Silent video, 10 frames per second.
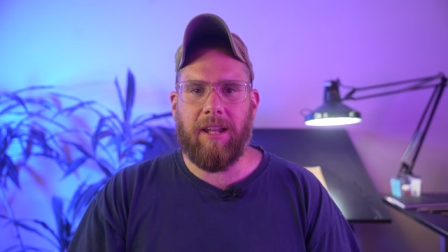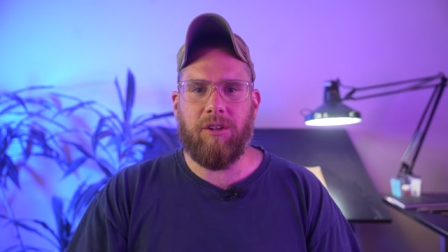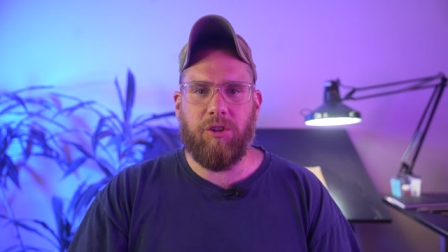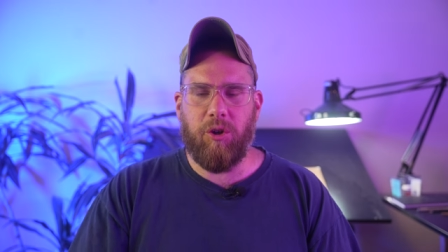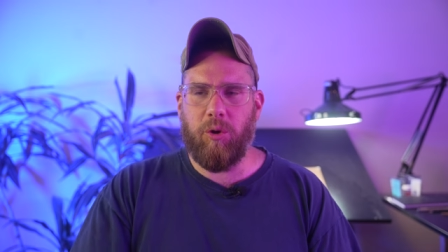
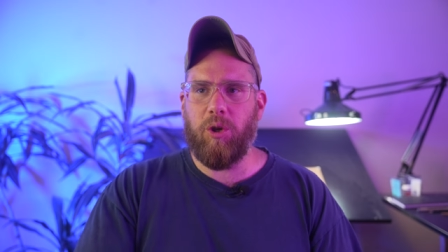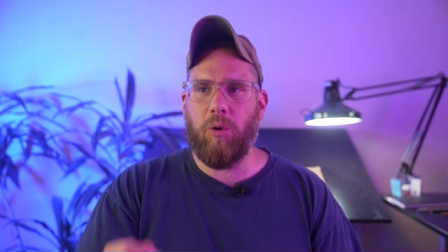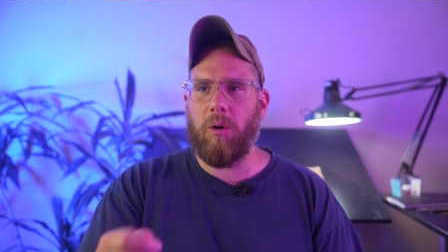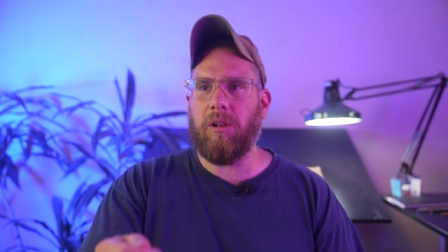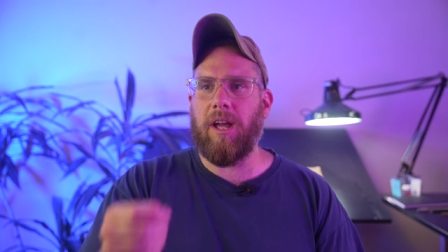And do
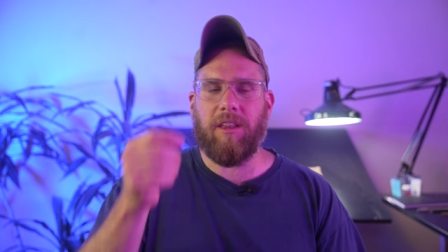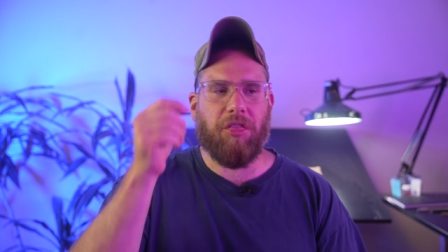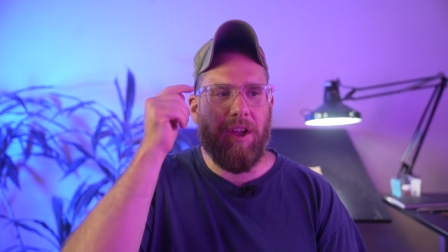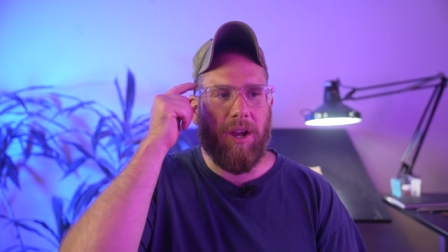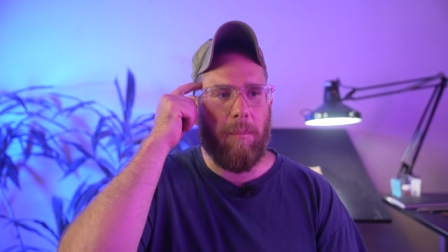you, like,
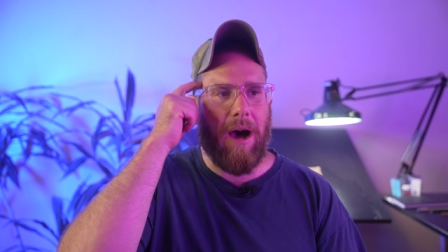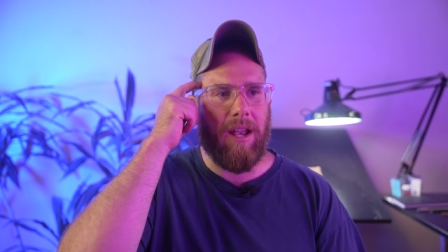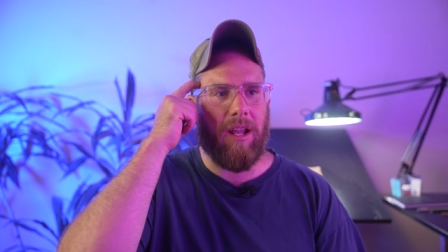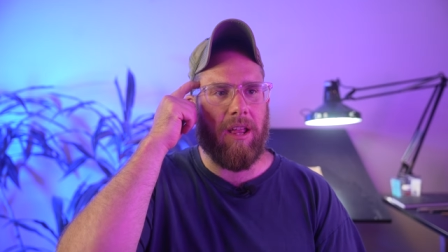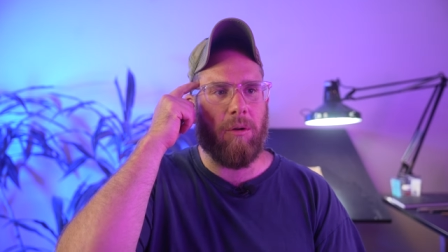think
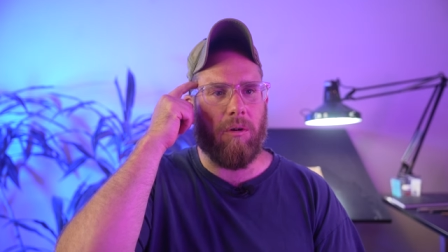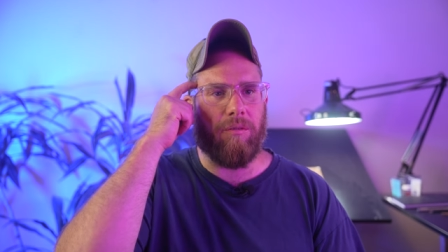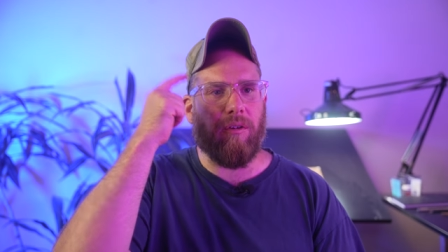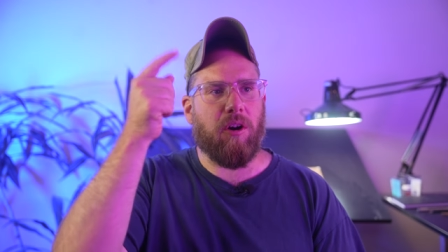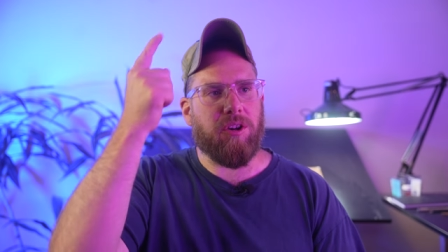about it in
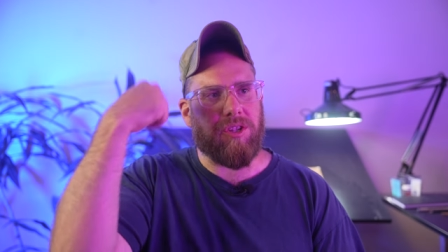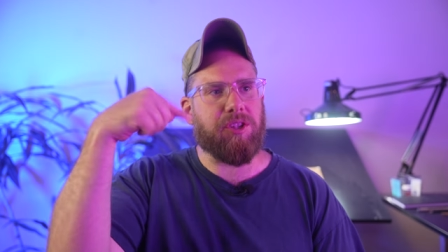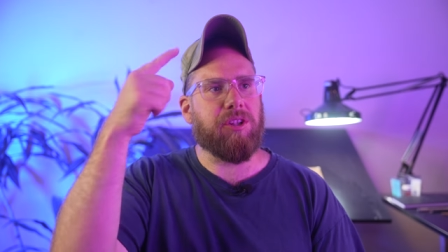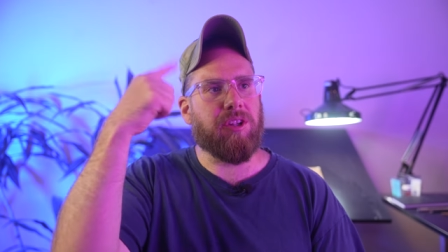reverse.